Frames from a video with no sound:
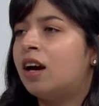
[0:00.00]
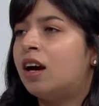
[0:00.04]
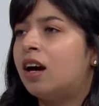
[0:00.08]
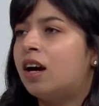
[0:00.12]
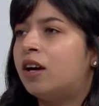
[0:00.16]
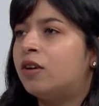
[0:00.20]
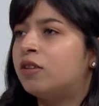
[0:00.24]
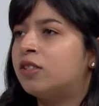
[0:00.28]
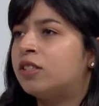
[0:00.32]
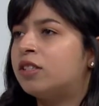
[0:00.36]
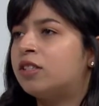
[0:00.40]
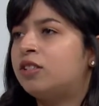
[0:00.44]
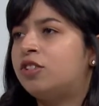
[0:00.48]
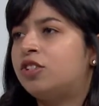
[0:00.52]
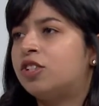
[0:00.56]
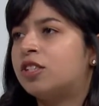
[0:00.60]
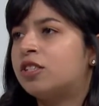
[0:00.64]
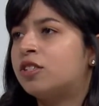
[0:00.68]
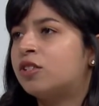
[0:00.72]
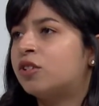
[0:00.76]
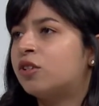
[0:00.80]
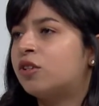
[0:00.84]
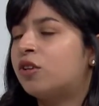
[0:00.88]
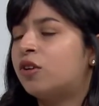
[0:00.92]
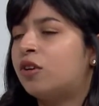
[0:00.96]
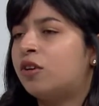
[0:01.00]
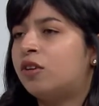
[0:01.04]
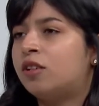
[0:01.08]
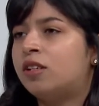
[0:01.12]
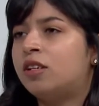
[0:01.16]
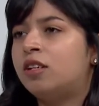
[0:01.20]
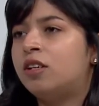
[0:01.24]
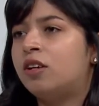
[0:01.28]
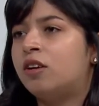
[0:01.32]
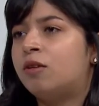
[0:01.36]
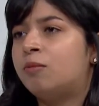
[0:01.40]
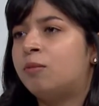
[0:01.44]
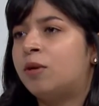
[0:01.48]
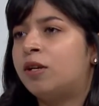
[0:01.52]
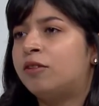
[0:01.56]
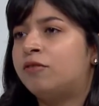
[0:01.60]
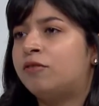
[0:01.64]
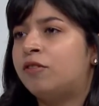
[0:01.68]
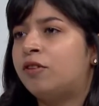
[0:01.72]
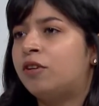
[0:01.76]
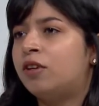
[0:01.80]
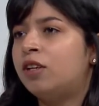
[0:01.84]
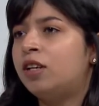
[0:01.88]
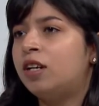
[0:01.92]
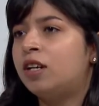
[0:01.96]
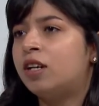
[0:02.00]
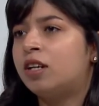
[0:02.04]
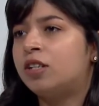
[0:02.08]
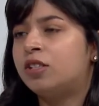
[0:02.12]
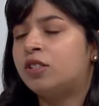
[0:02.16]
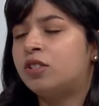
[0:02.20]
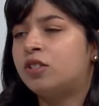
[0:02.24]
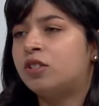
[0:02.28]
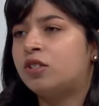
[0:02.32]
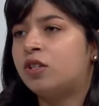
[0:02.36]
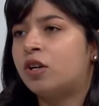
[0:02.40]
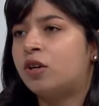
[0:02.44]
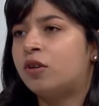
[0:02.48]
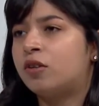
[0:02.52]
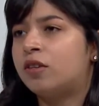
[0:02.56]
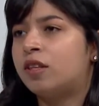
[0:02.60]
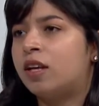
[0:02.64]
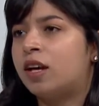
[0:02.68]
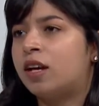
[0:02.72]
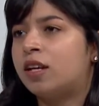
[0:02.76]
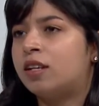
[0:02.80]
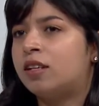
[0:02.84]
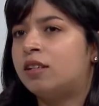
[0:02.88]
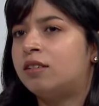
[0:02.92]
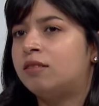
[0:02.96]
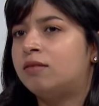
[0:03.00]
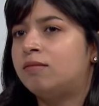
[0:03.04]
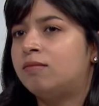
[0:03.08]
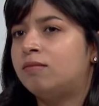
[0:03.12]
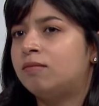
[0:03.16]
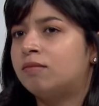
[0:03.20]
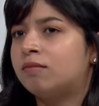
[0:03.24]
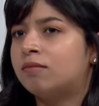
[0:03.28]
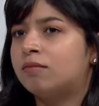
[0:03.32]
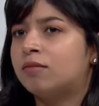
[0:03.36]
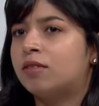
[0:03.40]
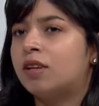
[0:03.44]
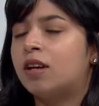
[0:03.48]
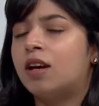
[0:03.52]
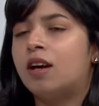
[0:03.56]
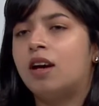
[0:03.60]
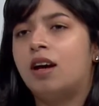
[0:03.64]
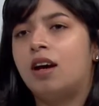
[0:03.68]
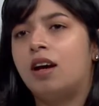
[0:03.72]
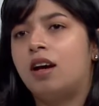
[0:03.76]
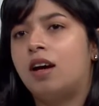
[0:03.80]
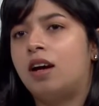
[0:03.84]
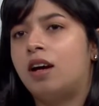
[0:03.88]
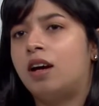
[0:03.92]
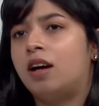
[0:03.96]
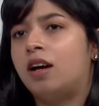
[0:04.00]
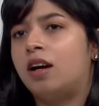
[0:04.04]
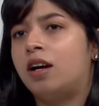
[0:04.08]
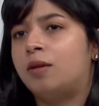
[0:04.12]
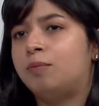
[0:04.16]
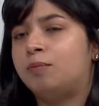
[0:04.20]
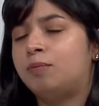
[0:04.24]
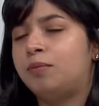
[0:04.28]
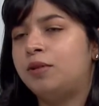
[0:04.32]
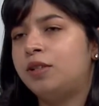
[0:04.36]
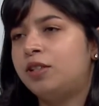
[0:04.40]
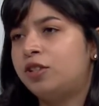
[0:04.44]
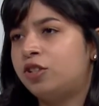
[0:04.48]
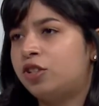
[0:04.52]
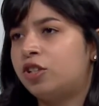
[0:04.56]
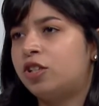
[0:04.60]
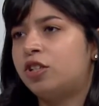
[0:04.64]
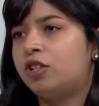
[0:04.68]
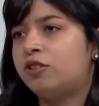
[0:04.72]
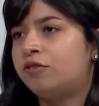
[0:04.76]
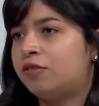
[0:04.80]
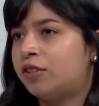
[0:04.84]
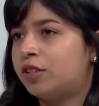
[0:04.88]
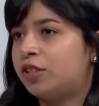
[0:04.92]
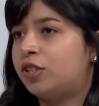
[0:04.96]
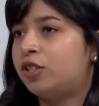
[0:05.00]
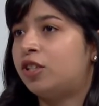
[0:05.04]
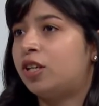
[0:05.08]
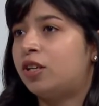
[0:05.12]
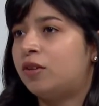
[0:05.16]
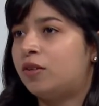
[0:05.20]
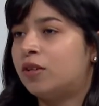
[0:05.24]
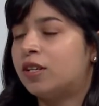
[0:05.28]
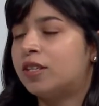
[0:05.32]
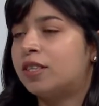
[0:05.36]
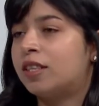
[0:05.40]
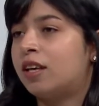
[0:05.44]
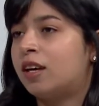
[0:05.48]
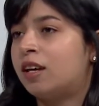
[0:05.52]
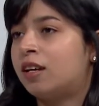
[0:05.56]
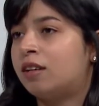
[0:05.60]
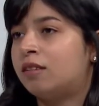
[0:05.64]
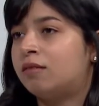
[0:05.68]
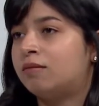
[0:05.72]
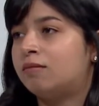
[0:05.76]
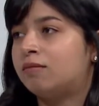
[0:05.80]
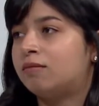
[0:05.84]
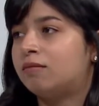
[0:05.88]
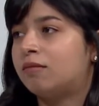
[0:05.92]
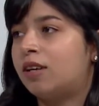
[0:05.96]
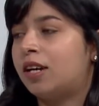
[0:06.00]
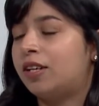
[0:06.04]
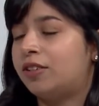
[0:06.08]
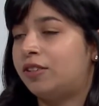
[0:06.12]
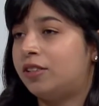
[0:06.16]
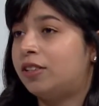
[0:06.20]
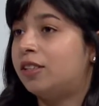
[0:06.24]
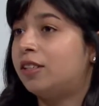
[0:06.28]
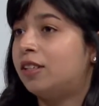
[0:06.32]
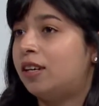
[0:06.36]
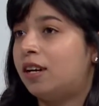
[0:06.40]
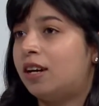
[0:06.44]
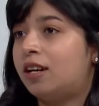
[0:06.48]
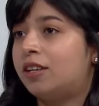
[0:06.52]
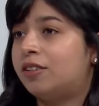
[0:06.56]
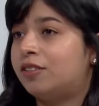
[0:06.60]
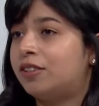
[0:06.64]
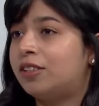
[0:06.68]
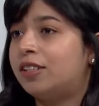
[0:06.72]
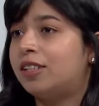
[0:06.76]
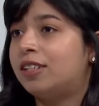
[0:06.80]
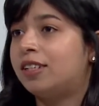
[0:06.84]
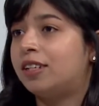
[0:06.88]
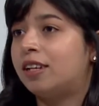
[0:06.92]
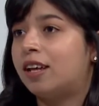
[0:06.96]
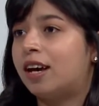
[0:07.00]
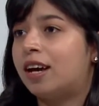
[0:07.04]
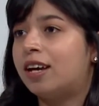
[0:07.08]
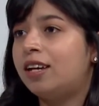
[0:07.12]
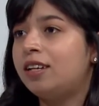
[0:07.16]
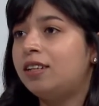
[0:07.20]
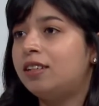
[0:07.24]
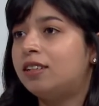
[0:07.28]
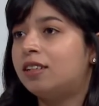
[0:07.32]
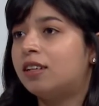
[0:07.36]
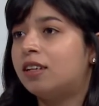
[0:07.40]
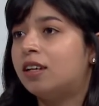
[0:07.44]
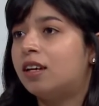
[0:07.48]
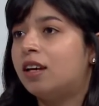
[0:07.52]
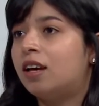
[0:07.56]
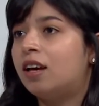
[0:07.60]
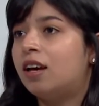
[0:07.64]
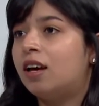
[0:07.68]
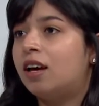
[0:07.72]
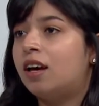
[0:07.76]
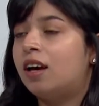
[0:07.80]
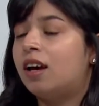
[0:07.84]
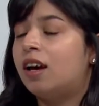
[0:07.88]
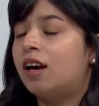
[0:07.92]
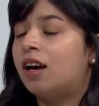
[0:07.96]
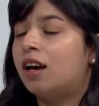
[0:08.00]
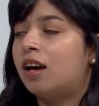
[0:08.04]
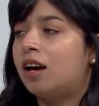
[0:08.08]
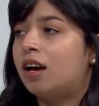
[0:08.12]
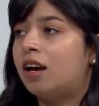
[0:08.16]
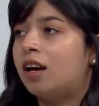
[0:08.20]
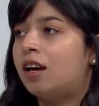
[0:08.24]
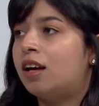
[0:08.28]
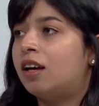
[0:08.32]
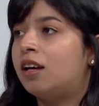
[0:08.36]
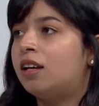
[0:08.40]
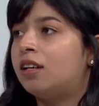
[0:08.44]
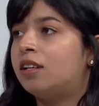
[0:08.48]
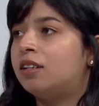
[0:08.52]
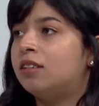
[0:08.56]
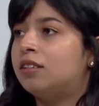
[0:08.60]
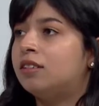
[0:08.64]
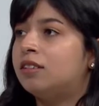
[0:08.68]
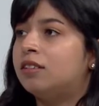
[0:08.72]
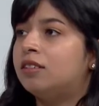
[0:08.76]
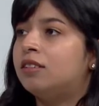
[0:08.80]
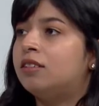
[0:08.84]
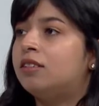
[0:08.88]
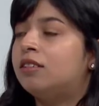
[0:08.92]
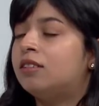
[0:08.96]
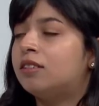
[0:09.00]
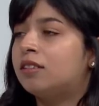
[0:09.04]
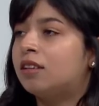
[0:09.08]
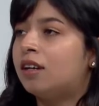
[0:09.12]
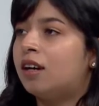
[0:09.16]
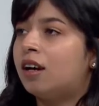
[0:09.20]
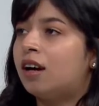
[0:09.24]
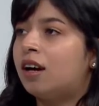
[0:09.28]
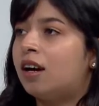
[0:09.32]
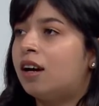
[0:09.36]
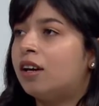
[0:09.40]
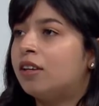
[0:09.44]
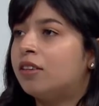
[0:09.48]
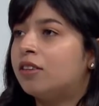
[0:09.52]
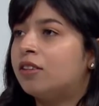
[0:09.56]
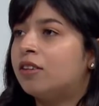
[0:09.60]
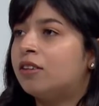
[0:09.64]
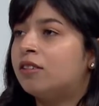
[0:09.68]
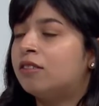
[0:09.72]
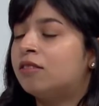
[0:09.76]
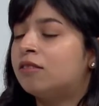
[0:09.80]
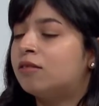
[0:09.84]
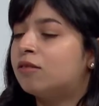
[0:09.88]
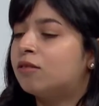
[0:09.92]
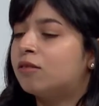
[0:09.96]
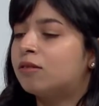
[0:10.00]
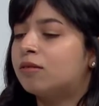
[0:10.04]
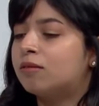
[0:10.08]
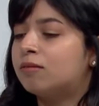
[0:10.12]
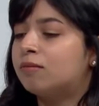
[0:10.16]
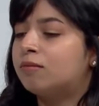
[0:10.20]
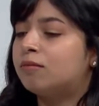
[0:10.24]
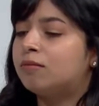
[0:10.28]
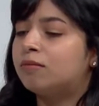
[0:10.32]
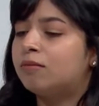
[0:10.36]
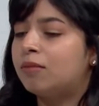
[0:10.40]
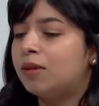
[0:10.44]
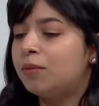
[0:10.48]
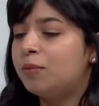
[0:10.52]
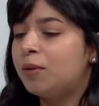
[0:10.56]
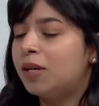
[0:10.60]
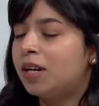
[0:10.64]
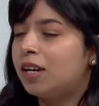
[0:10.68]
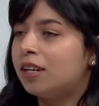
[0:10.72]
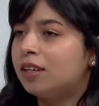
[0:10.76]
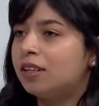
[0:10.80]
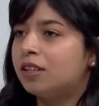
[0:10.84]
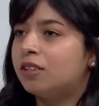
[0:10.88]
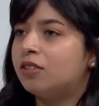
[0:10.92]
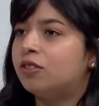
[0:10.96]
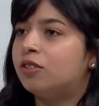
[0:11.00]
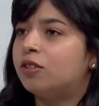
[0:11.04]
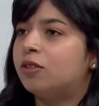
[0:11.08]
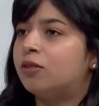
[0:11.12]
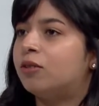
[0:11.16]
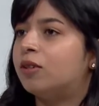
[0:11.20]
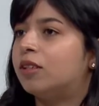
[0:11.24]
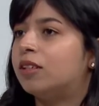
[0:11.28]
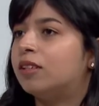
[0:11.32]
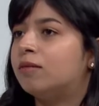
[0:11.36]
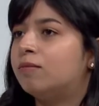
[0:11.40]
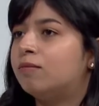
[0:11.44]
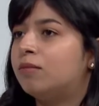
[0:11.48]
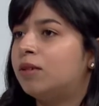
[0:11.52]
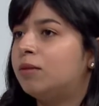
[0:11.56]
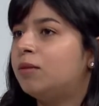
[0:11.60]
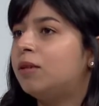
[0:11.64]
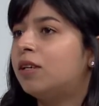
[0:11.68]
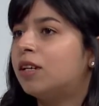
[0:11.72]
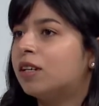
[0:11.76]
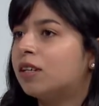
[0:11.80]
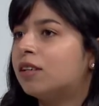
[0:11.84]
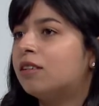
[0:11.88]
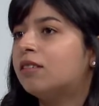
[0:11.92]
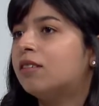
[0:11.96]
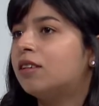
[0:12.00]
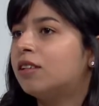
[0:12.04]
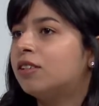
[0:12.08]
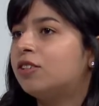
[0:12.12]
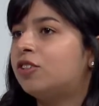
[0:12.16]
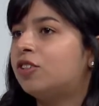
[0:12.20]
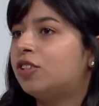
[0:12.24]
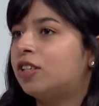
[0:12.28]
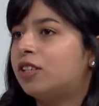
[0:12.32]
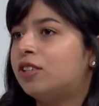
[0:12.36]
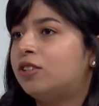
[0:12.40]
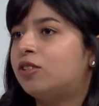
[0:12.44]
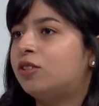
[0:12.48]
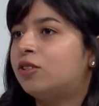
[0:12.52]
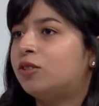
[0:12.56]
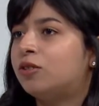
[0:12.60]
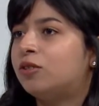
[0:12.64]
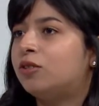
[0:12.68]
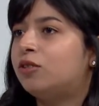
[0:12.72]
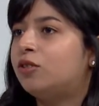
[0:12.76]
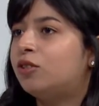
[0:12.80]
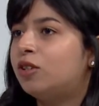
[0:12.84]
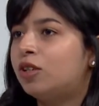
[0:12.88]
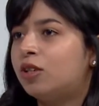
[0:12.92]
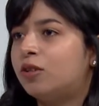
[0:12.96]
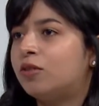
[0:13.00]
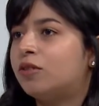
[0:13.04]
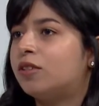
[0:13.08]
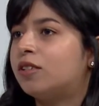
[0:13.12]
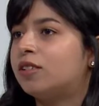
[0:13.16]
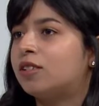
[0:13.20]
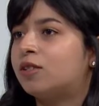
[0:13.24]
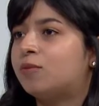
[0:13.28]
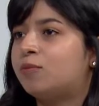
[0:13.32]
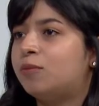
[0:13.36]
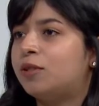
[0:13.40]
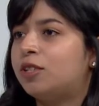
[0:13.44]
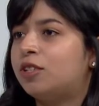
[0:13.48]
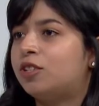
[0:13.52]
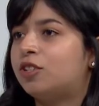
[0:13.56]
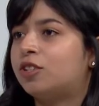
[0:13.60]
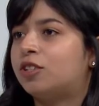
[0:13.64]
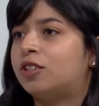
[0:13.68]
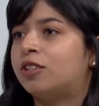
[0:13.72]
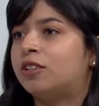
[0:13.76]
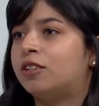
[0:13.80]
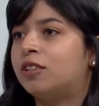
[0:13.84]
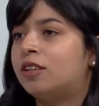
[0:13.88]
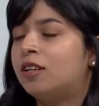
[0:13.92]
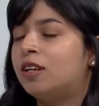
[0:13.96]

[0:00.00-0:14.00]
I was just scrolling on my phone and I saw that picture of a drawing that I really like. And I thought, maybe I can do it. Maybe I can try to draw this picture.